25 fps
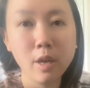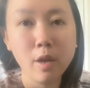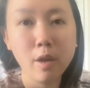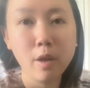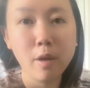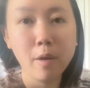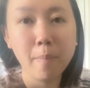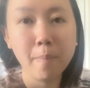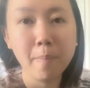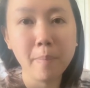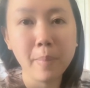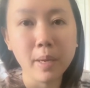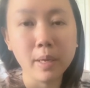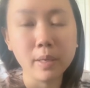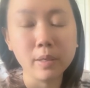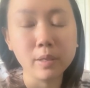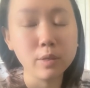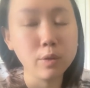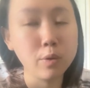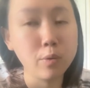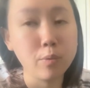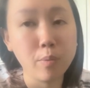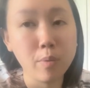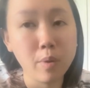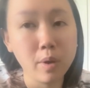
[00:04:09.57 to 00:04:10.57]
but the
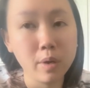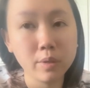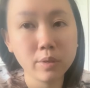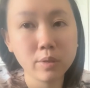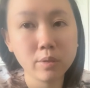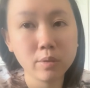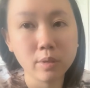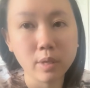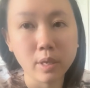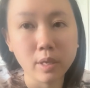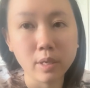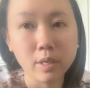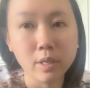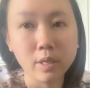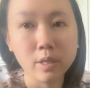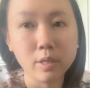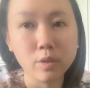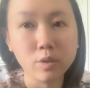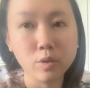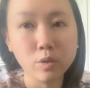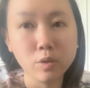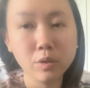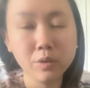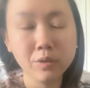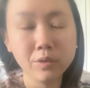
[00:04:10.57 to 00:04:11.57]
watch that he
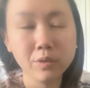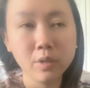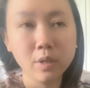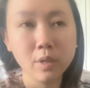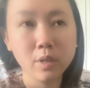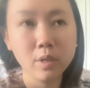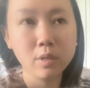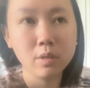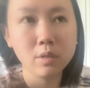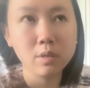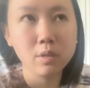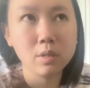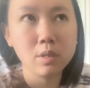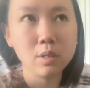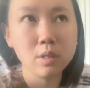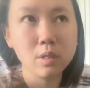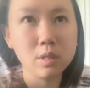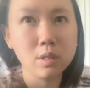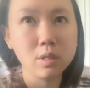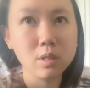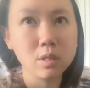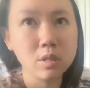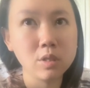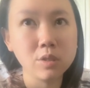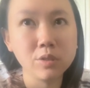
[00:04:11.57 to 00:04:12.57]
used,
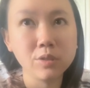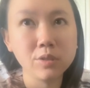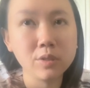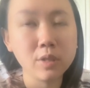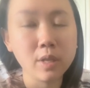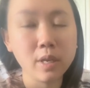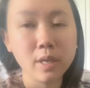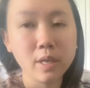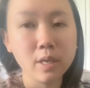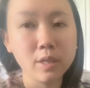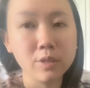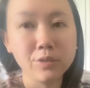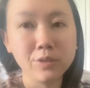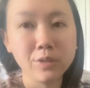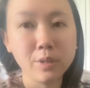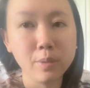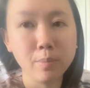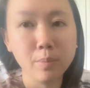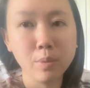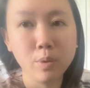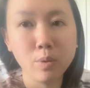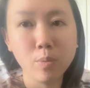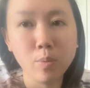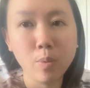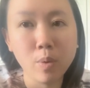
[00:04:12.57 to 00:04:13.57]
it's just like a
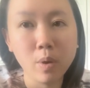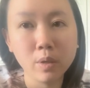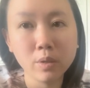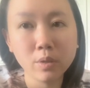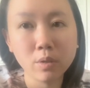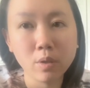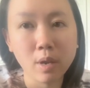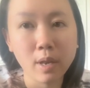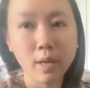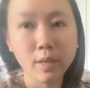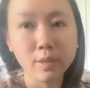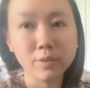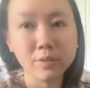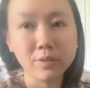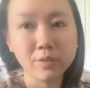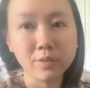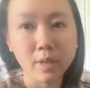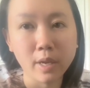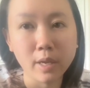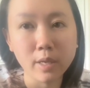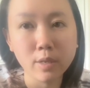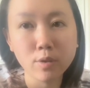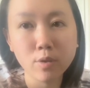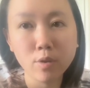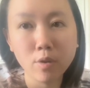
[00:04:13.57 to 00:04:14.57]
simple watch like
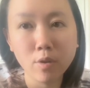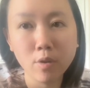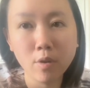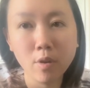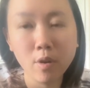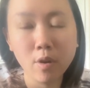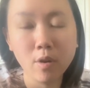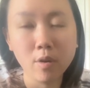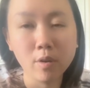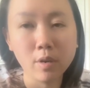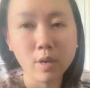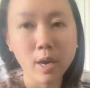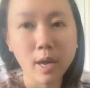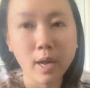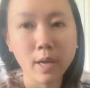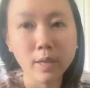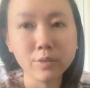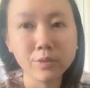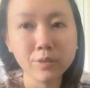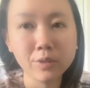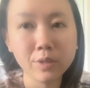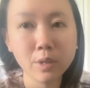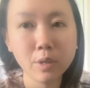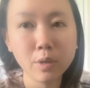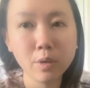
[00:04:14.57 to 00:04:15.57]
Seiko or
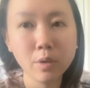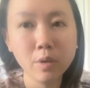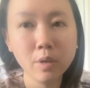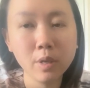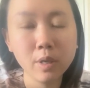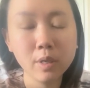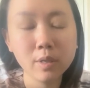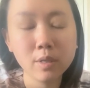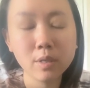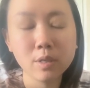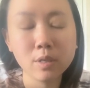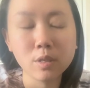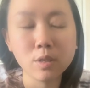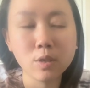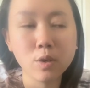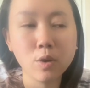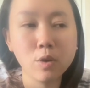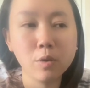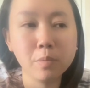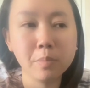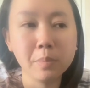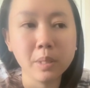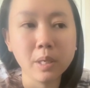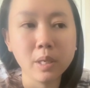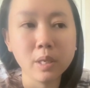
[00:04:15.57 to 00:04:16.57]
Casio. He told
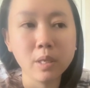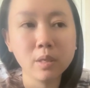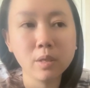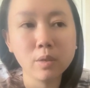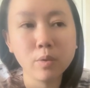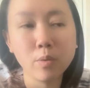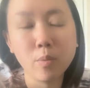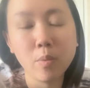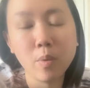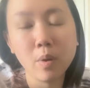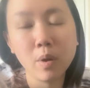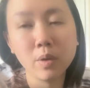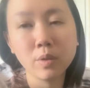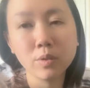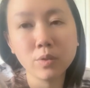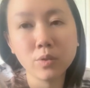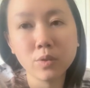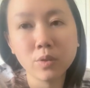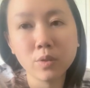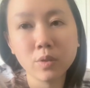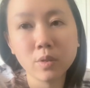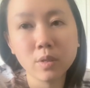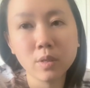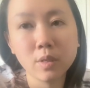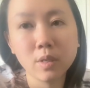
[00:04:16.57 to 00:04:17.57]
me the
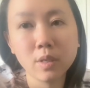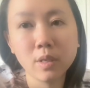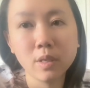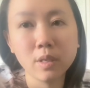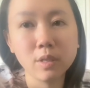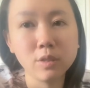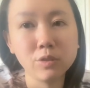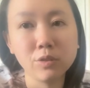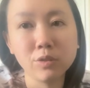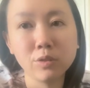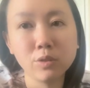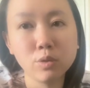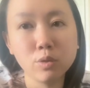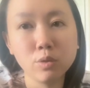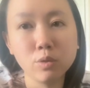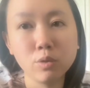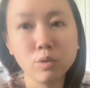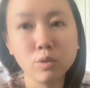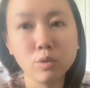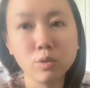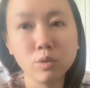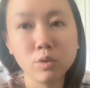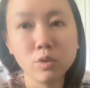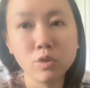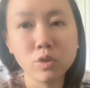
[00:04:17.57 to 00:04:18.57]
watch is to
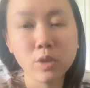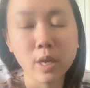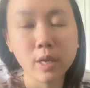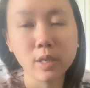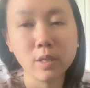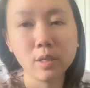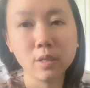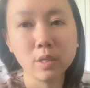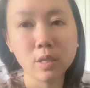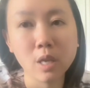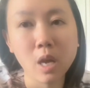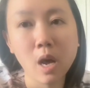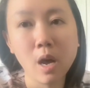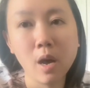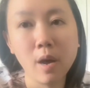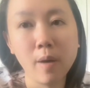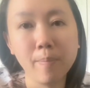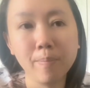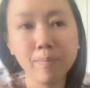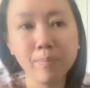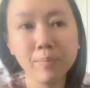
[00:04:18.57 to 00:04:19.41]
check the time.